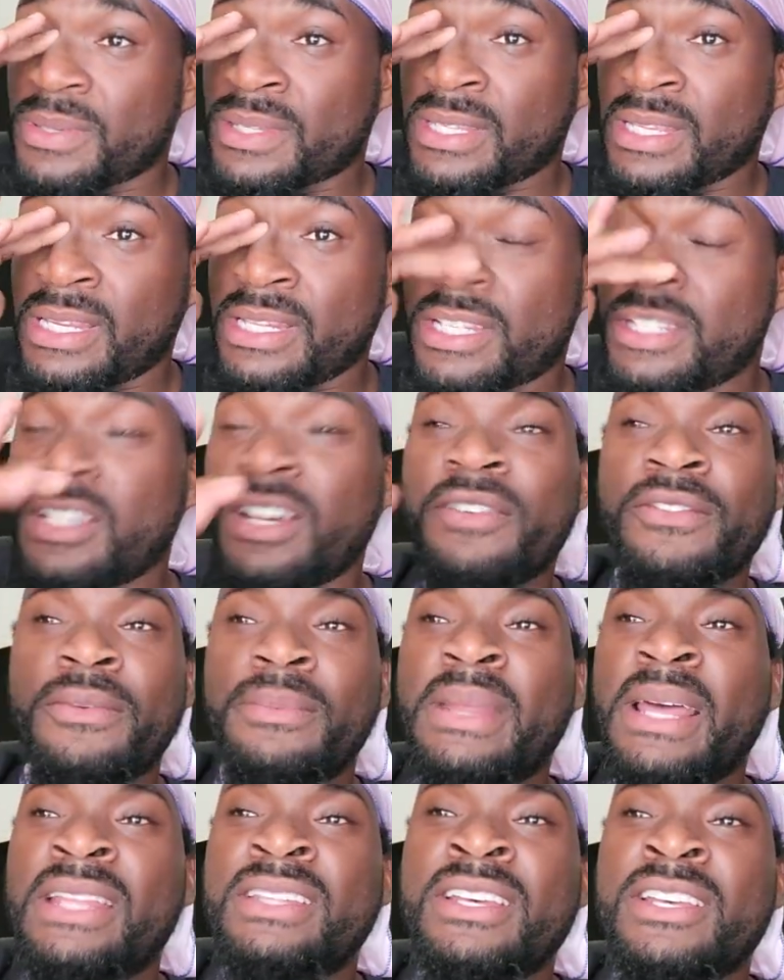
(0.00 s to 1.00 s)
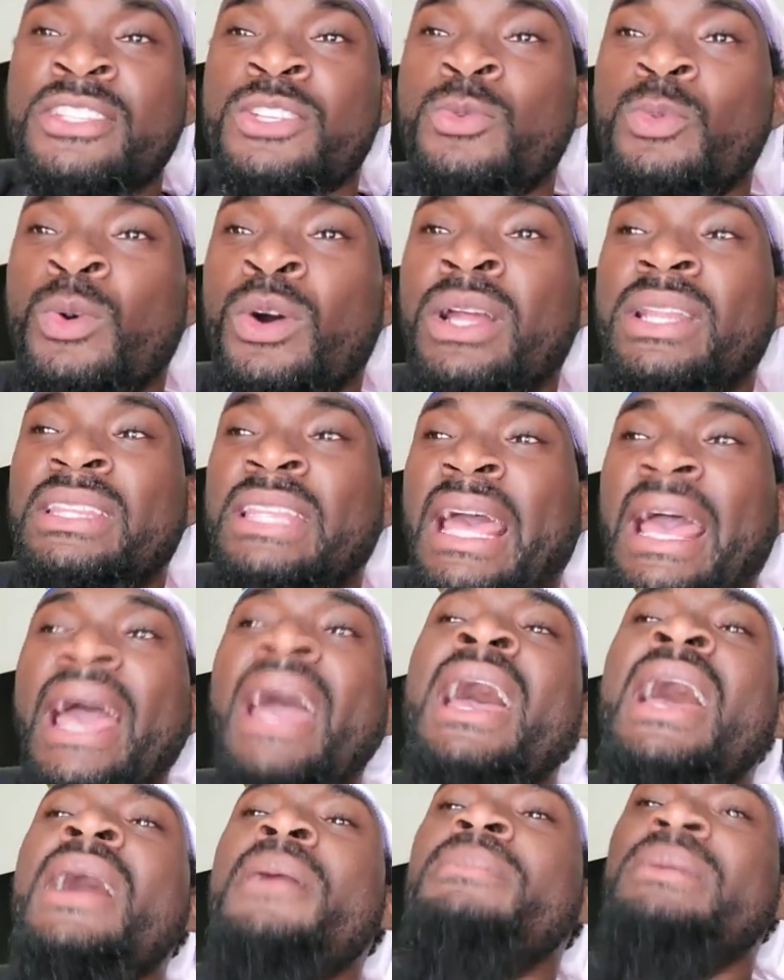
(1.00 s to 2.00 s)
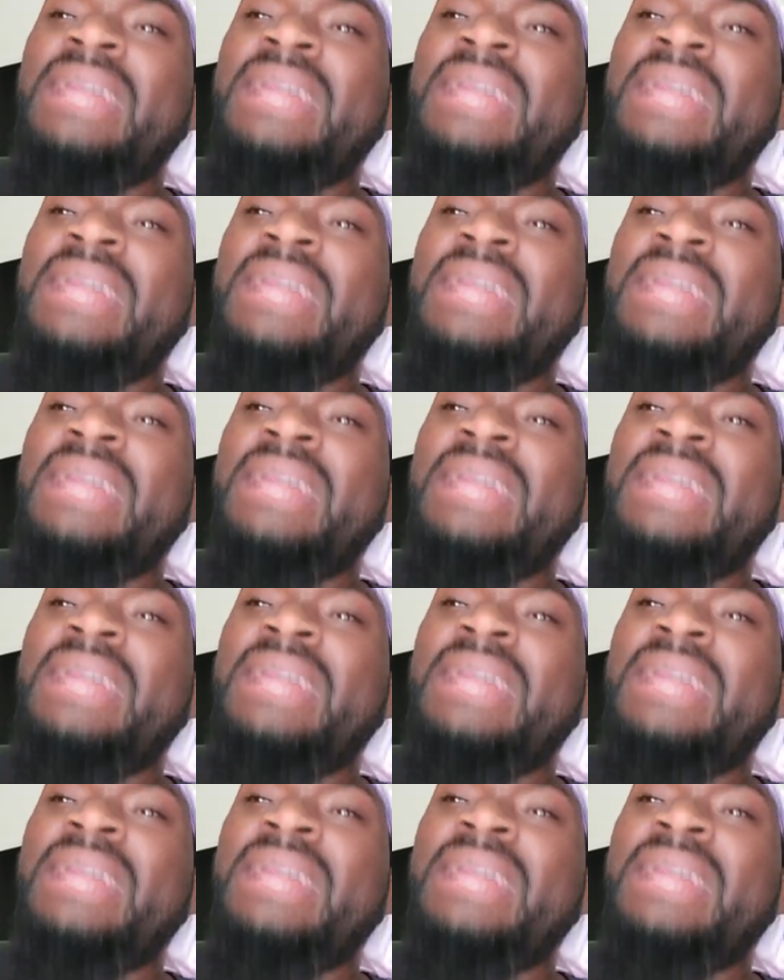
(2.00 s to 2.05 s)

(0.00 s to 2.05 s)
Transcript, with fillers: percentage of them that doesn't want that.